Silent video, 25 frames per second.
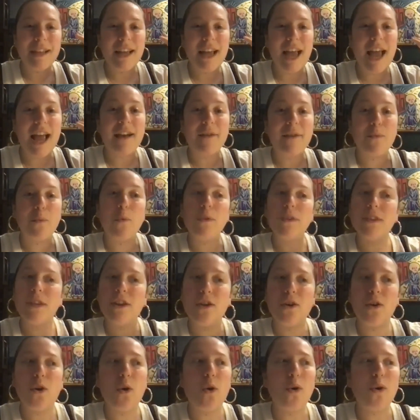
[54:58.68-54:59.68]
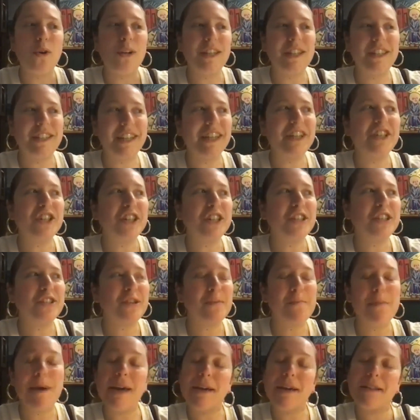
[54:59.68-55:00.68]
And the whole intention is
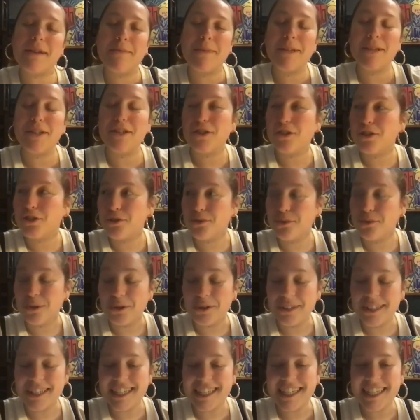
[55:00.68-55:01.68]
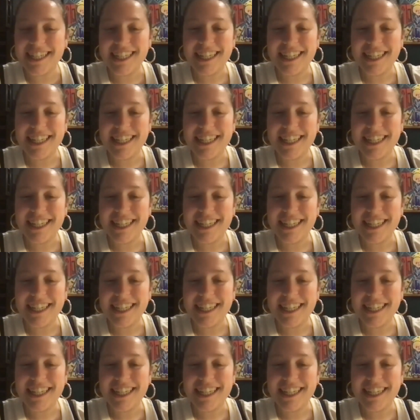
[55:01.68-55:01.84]
to make them into jewelry.